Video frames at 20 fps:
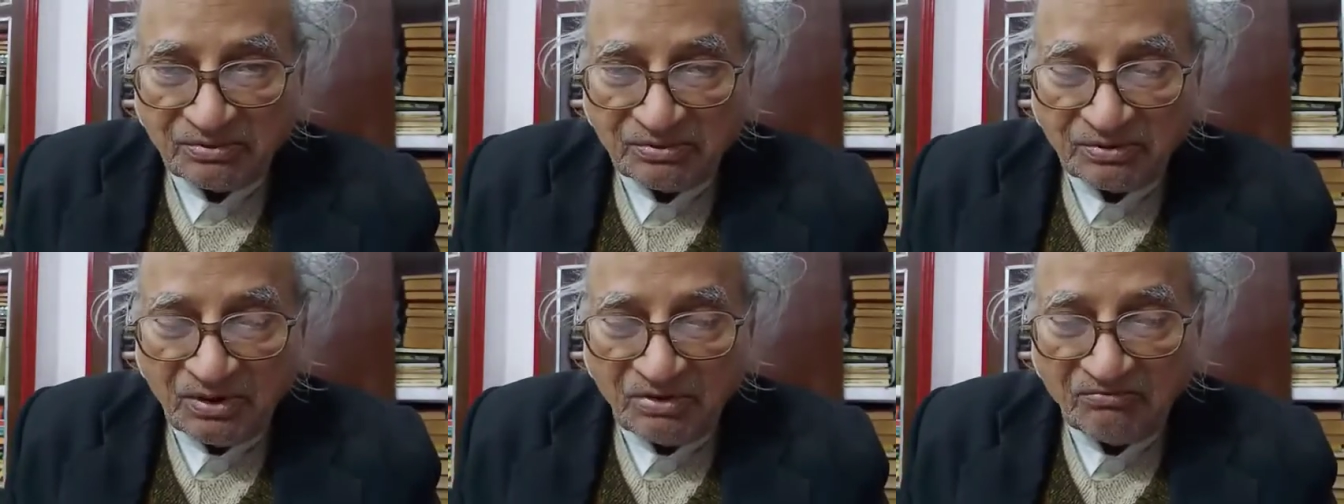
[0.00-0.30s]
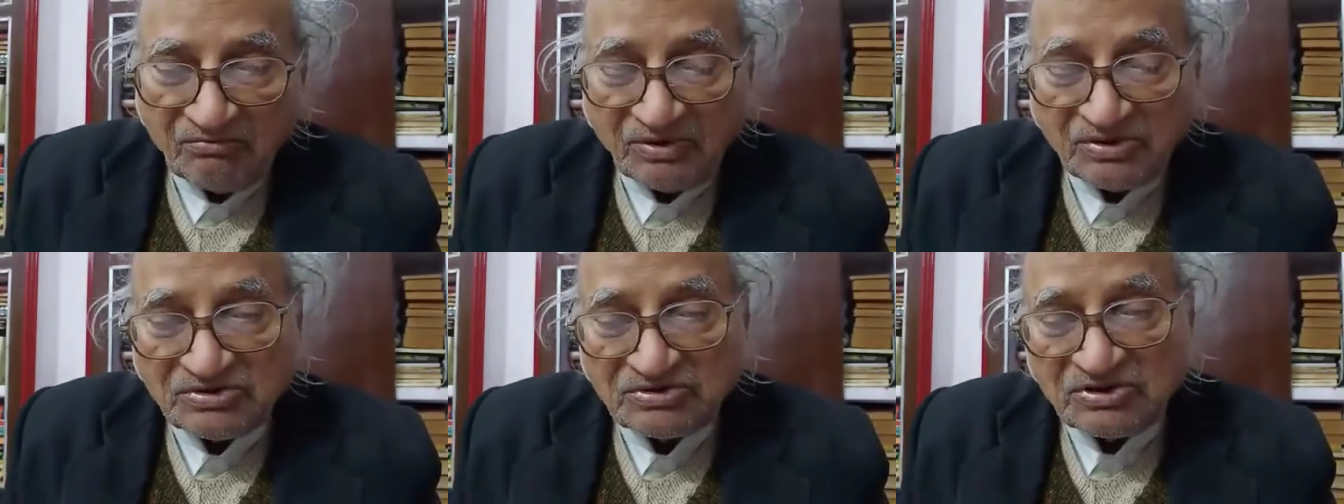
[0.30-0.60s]
Uh,
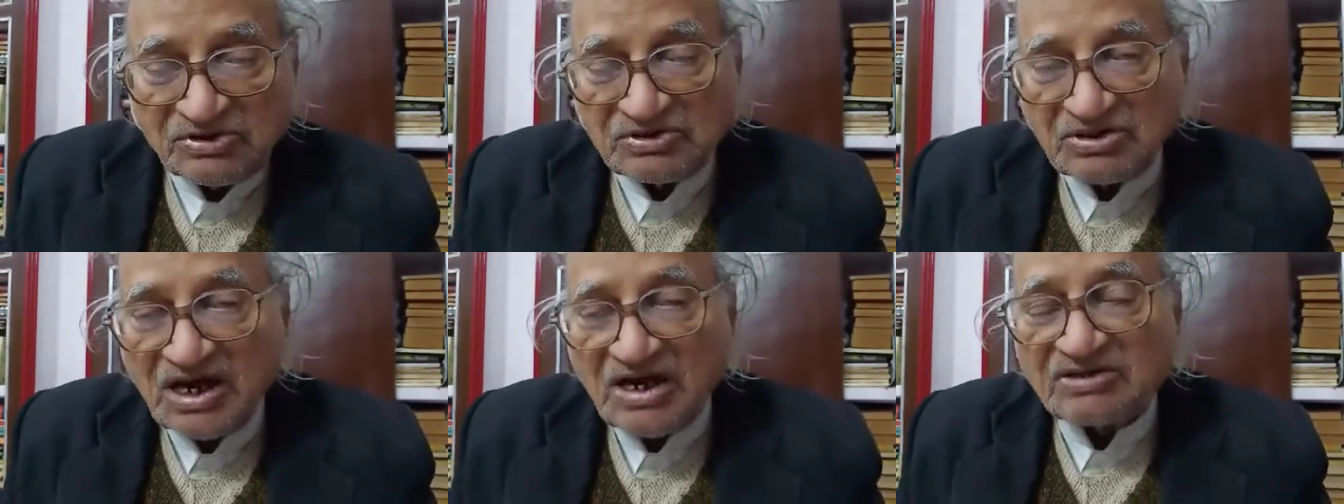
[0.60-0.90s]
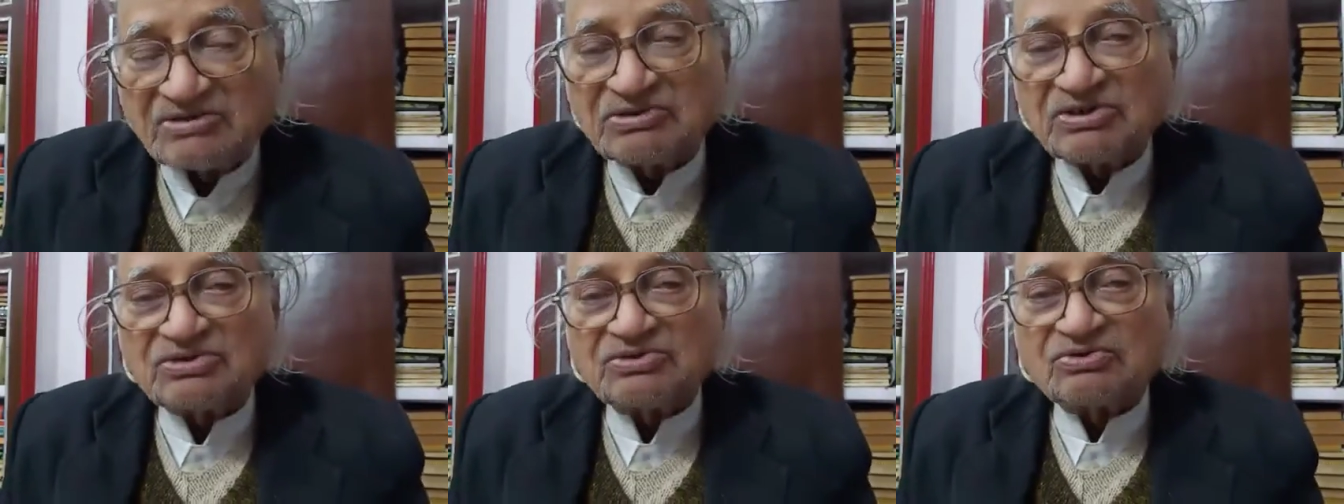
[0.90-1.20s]
once he
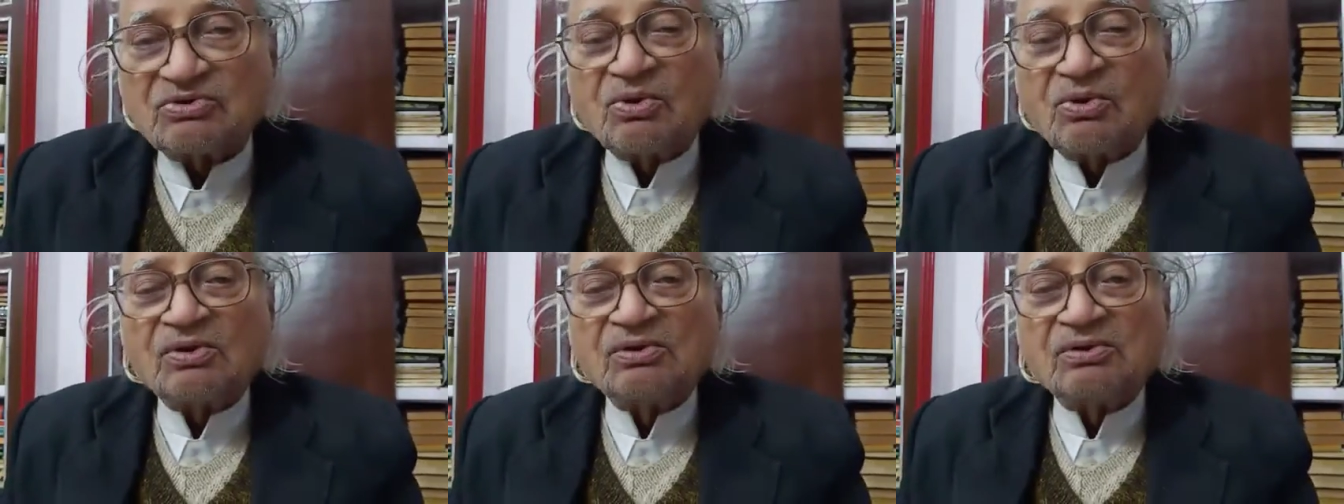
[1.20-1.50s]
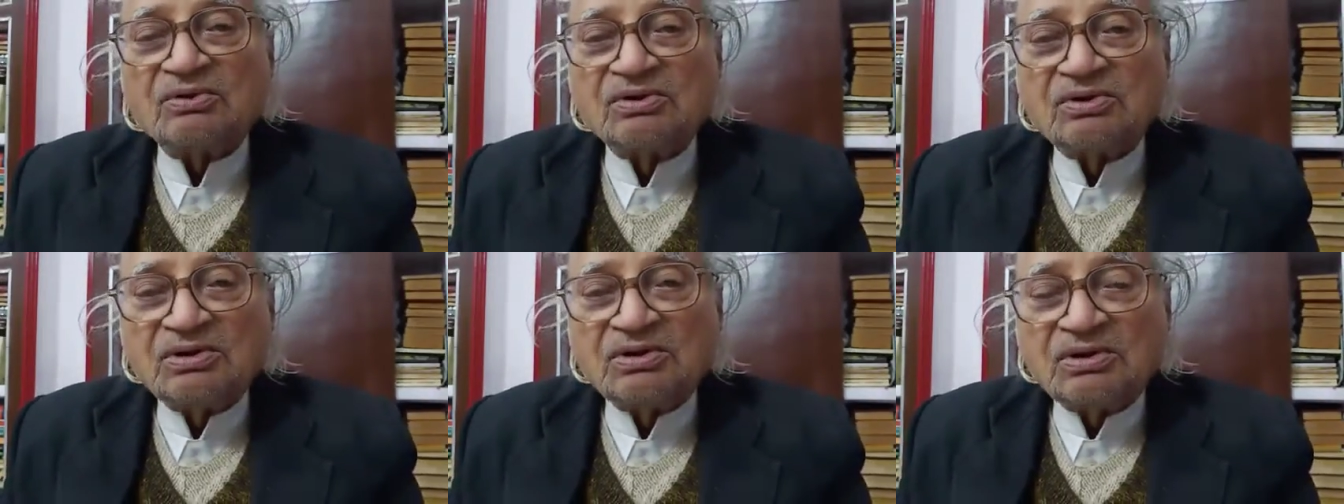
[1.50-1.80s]
sets his goal,
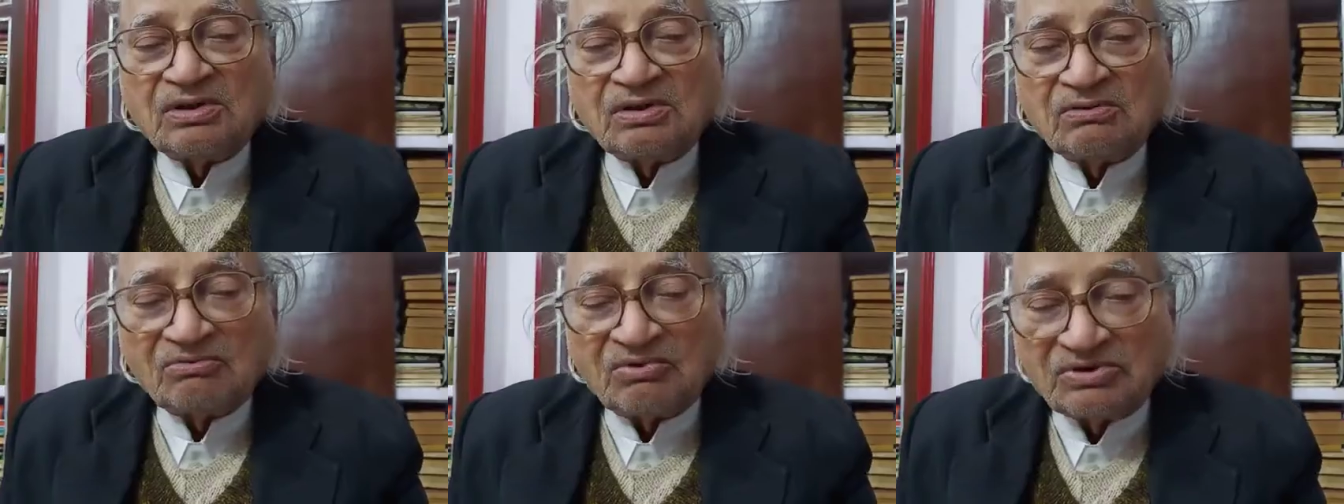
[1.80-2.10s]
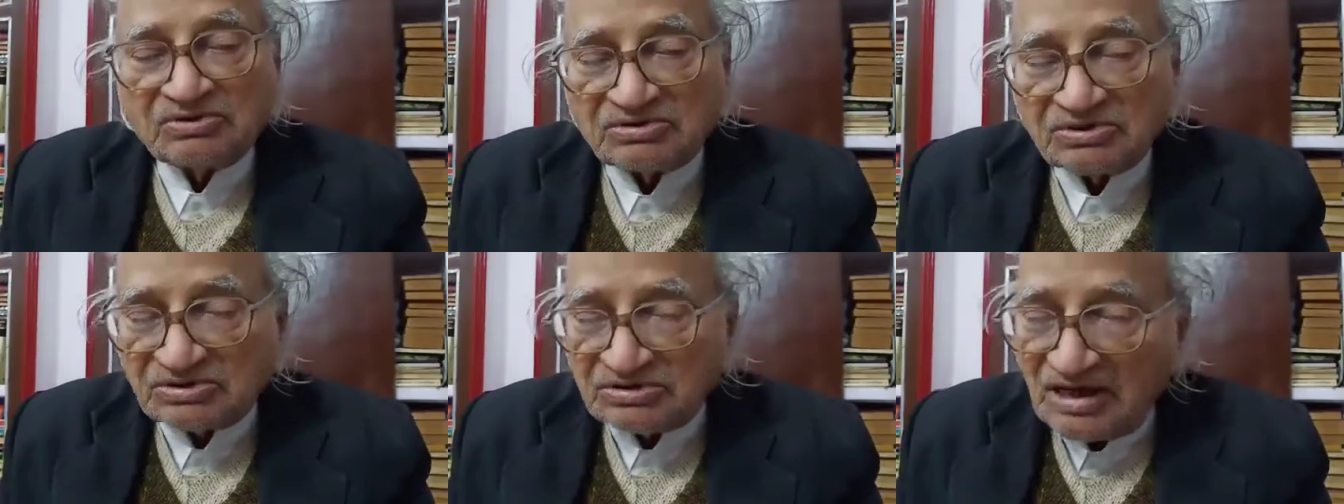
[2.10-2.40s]
once
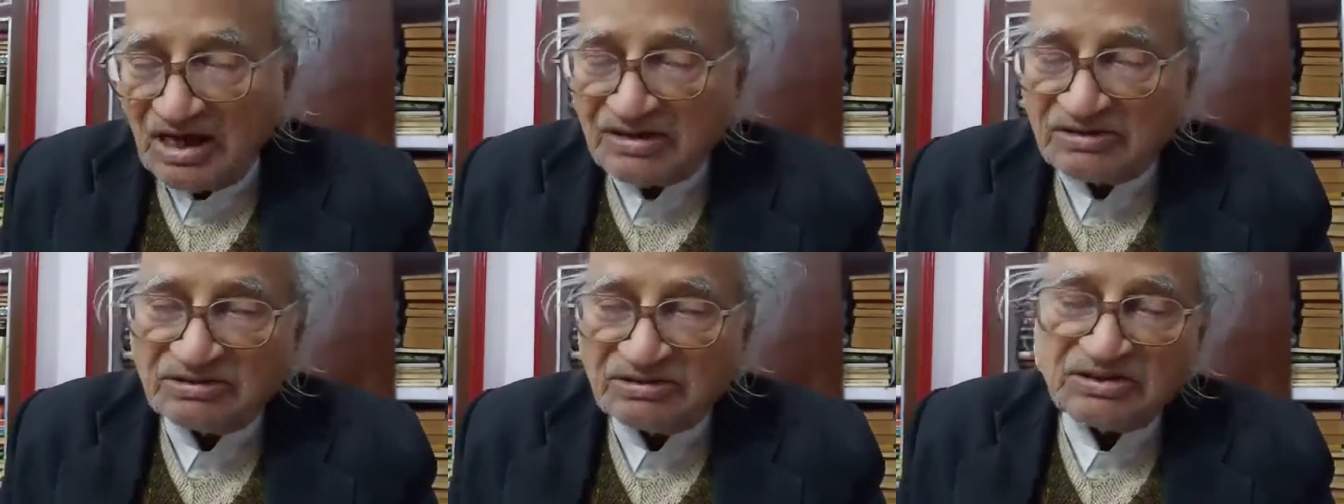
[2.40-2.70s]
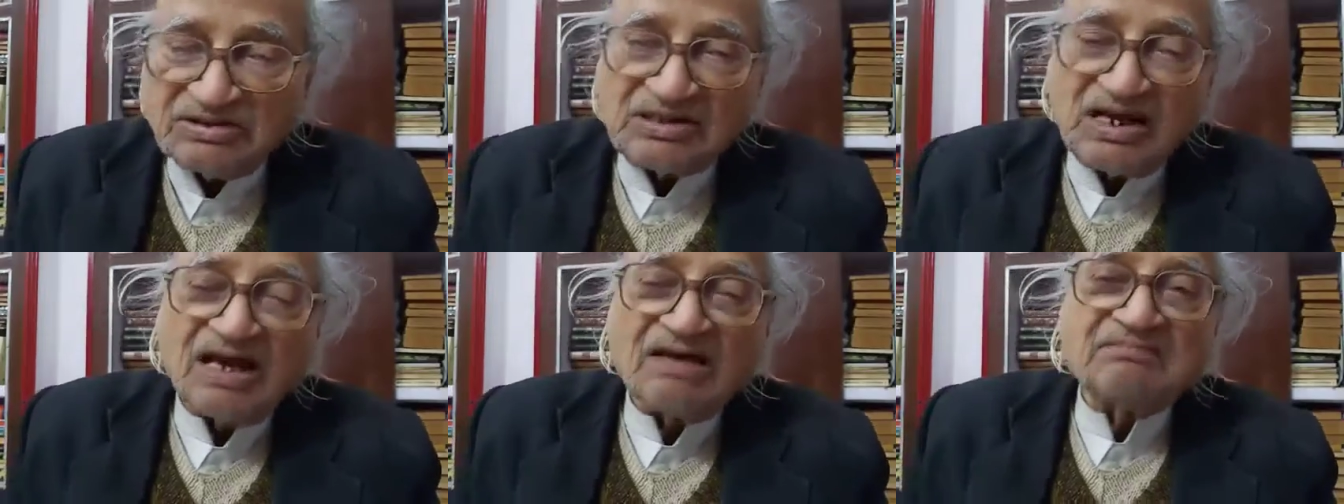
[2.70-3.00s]
he sets
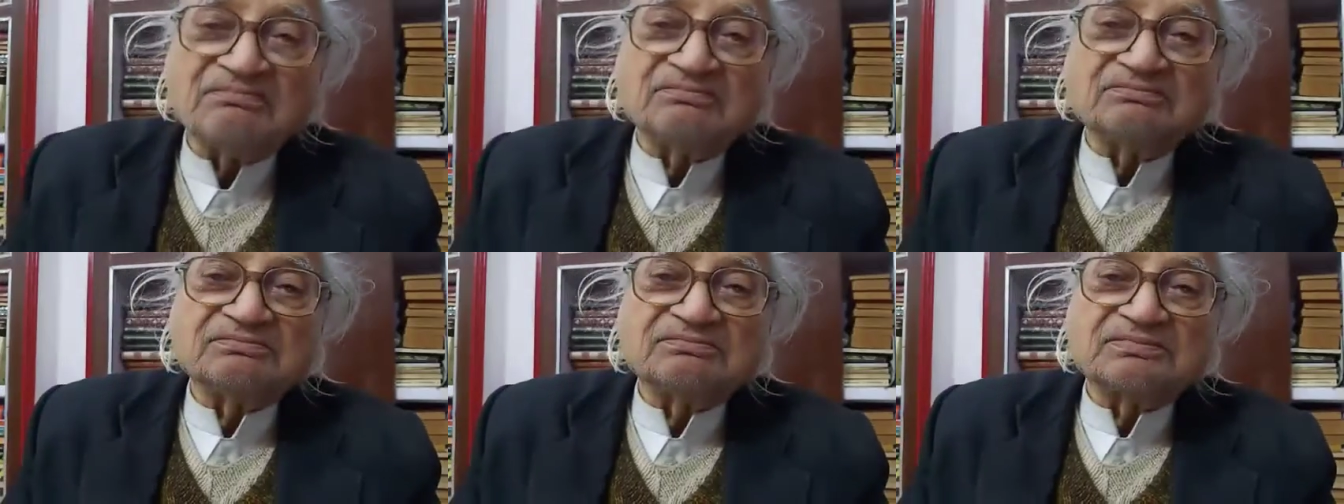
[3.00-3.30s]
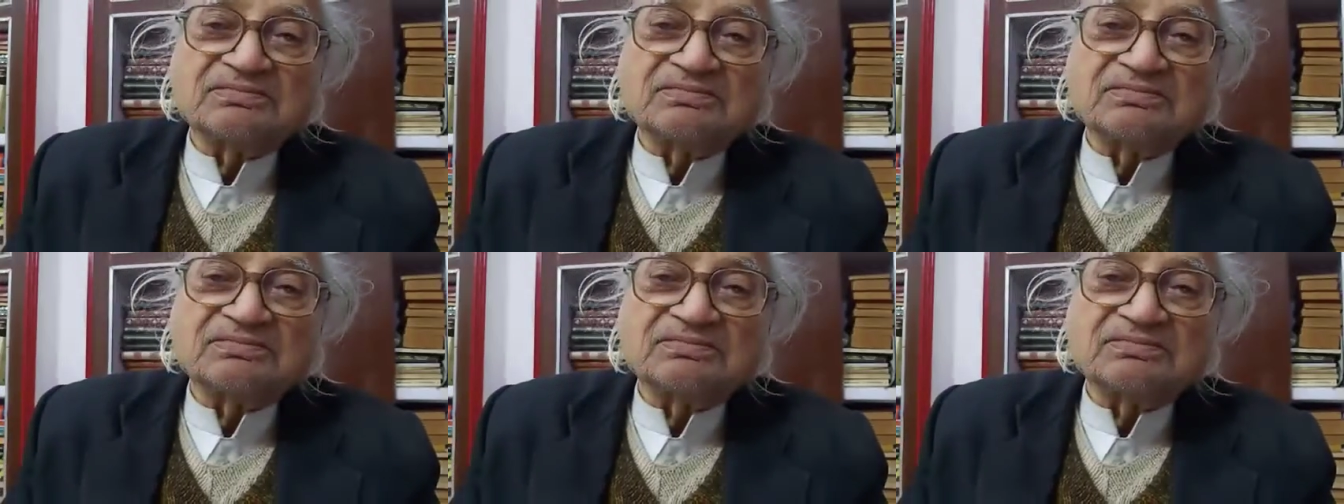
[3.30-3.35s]
his aim